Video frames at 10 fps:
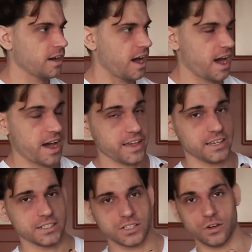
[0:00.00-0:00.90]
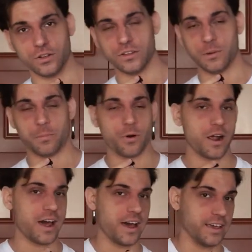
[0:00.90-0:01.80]
eyes on the
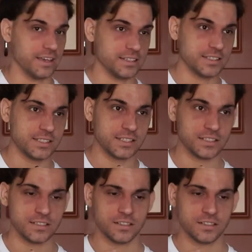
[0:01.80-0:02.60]
prize?